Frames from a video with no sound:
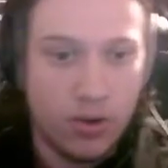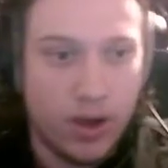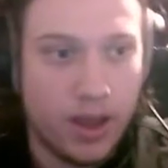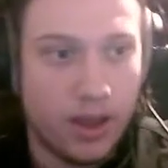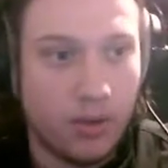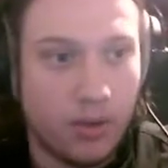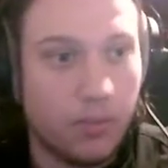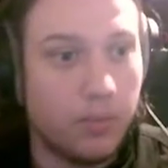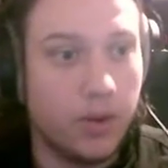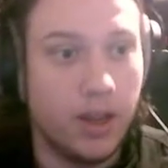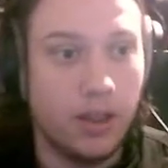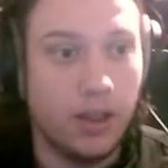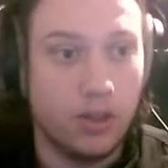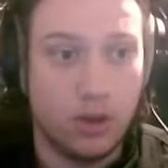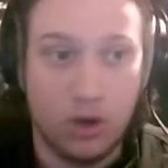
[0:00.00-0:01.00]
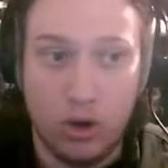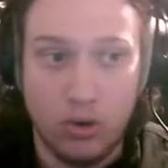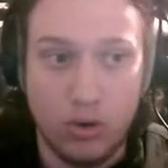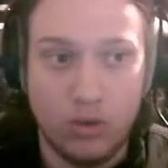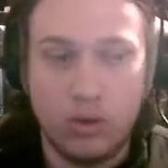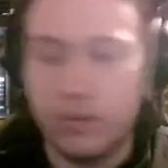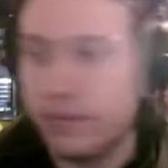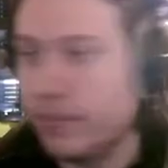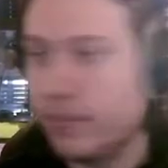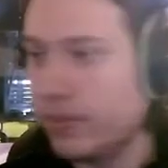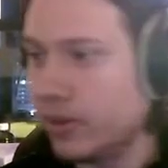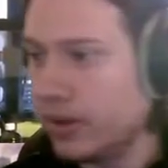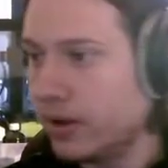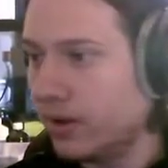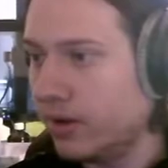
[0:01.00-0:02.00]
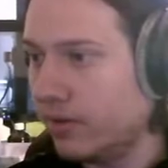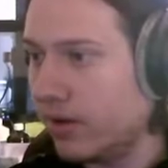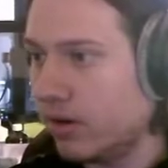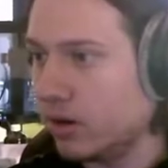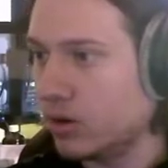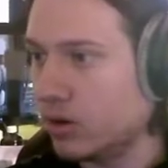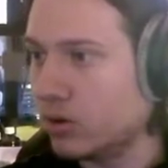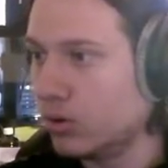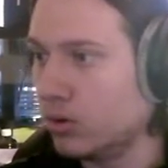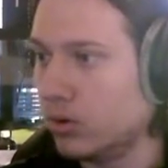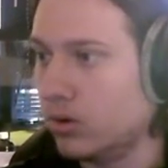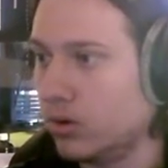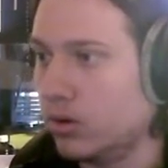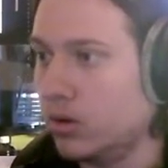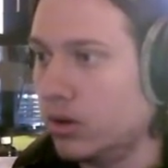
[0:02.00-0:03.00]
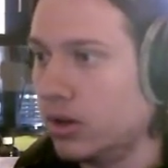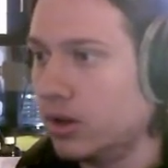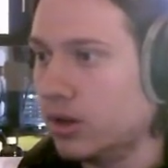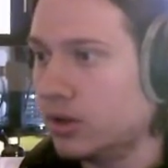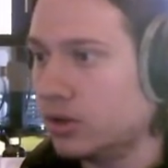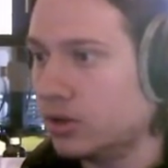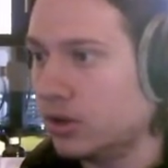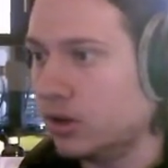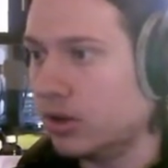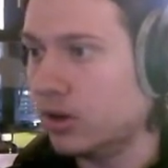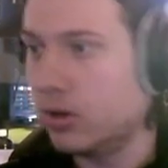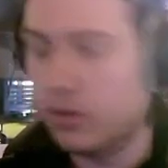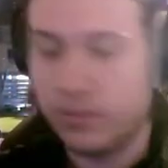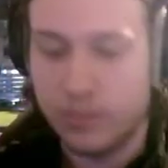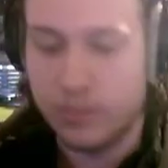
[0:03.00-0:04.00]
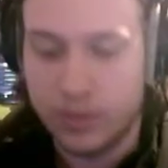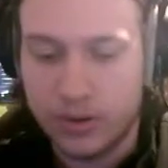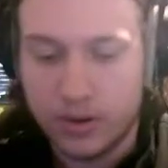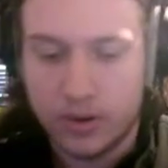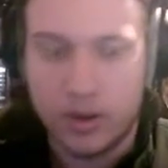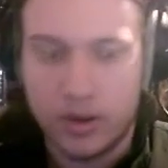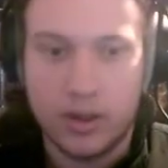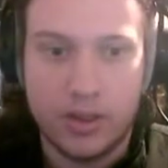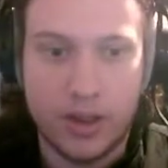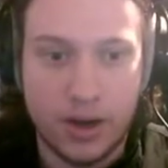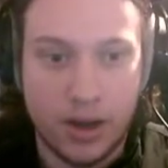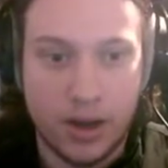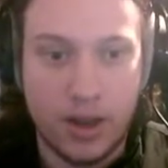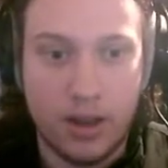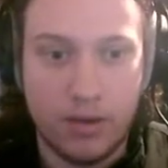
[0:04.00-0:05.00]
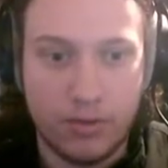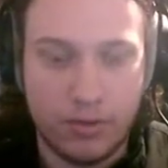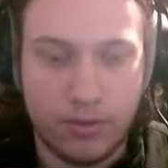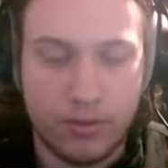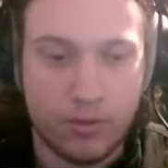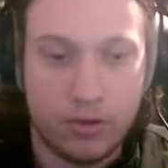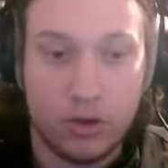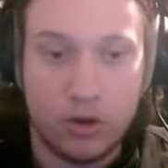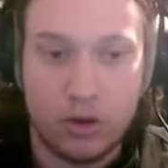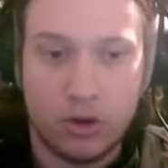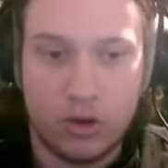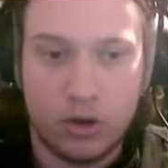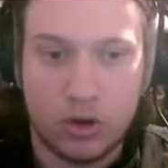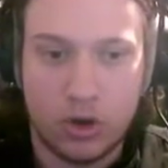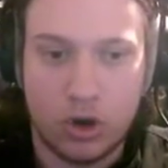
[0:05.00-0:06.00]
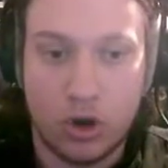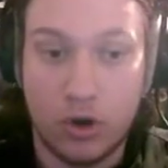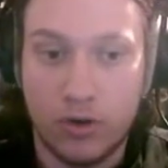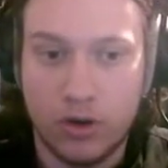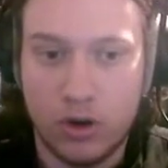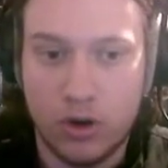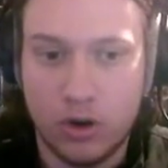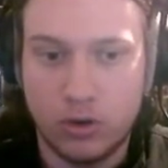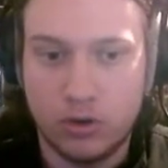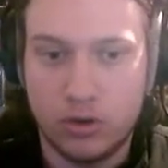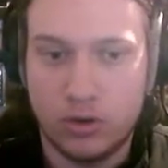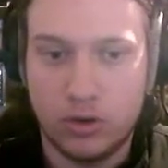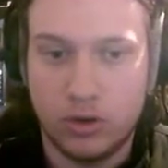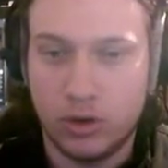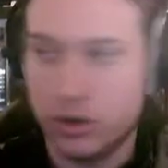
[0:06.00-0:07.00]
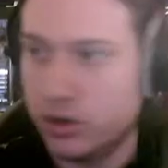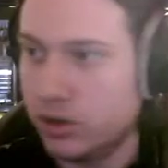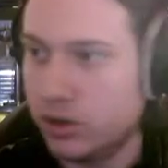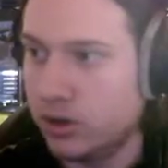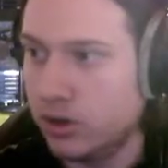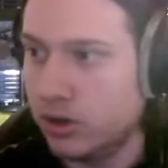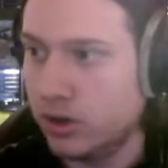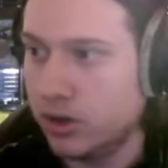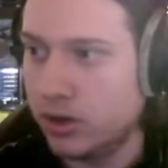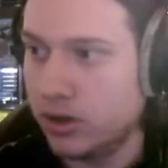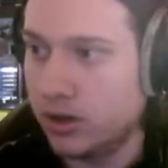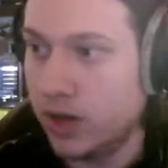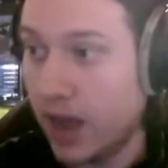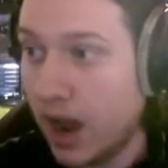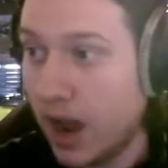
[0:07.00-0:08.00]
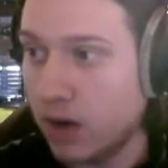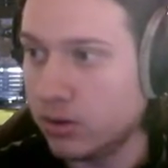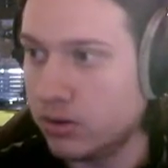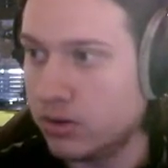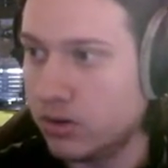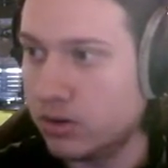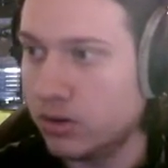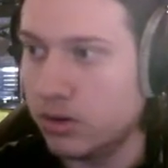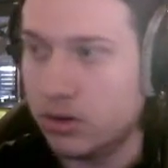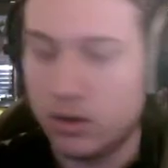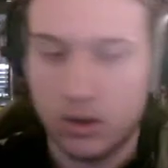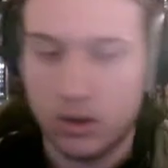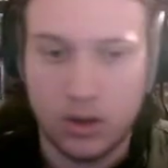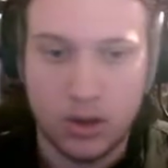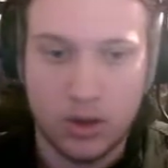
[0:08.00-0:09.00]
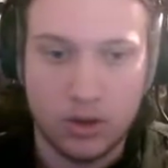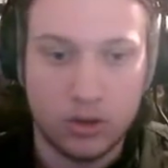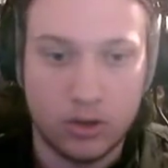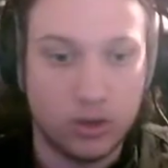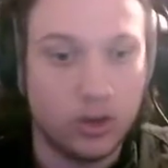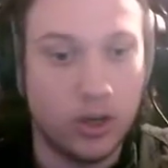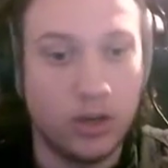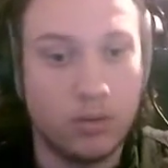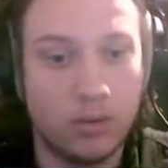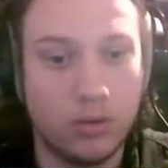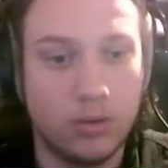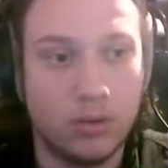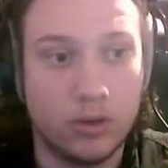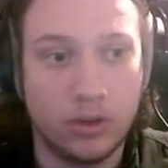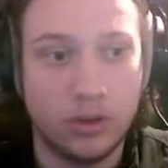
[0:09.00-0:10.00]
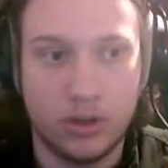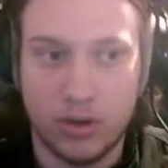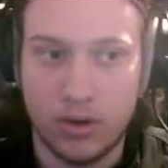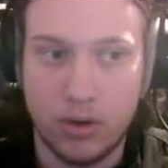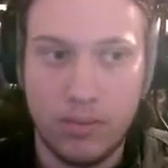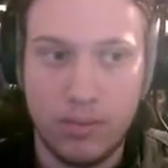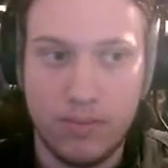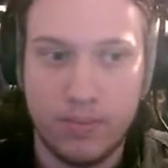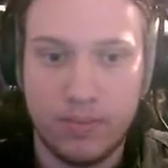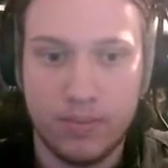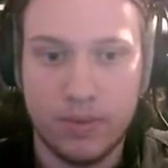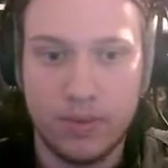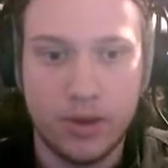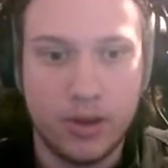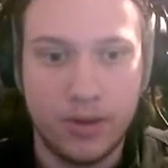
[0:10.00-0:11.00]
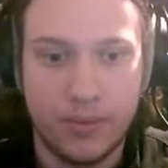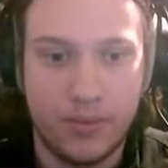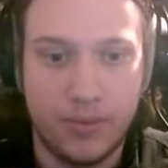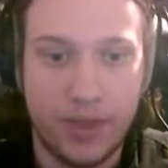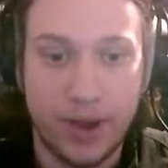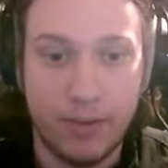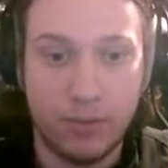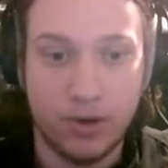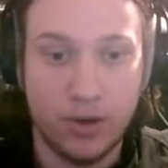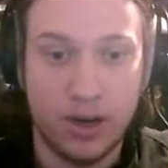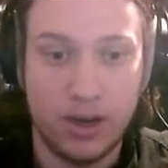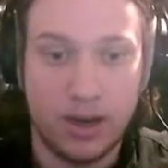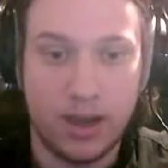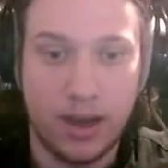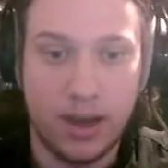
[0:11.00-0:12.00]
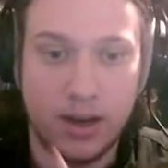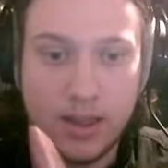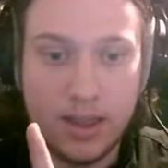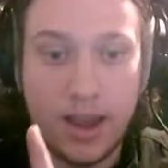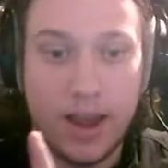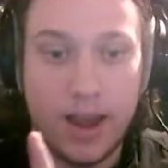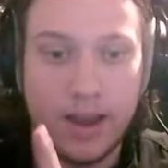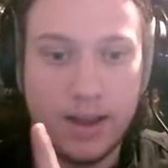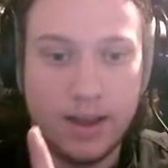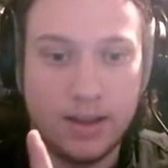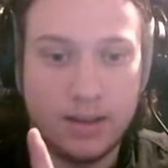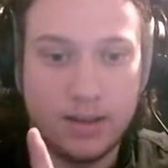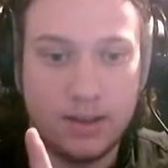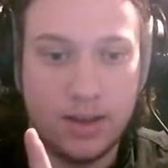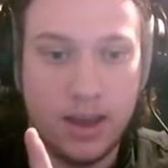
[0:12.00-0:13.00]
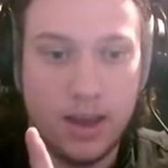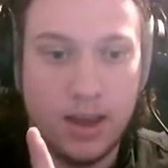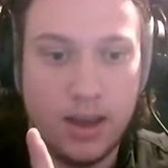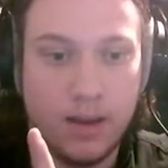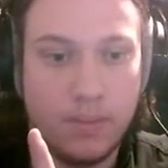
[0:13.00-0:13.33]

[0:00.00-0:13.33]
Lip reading: hey, we hit the node. Very cool. So then if current node dot count does not equal 0, that would indicate that it's a